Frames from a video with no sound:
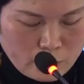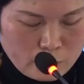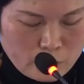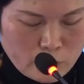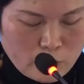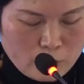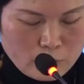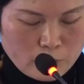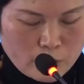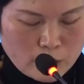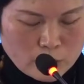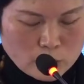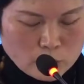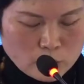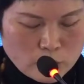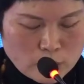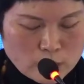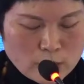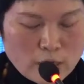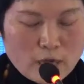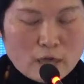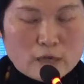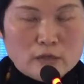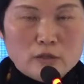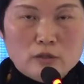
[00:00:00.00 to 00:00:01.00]
from a
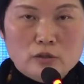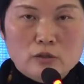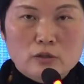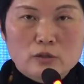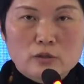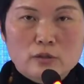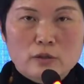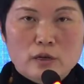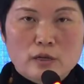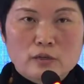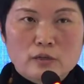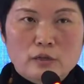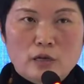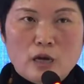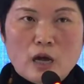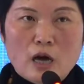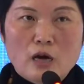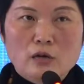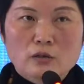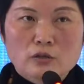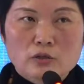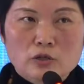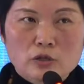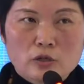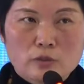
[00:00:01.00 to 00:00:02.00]
strategic and
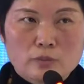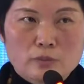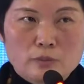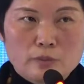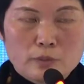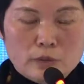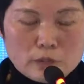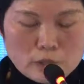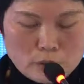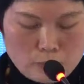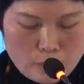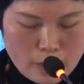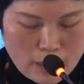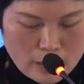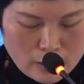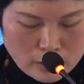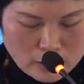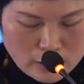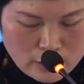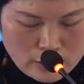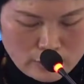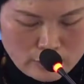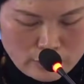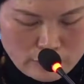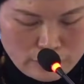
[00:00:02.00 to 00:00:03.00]
long-term
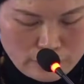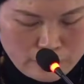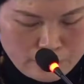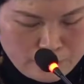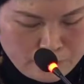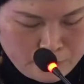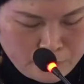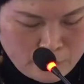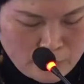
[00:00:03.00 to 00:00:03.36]
perspective.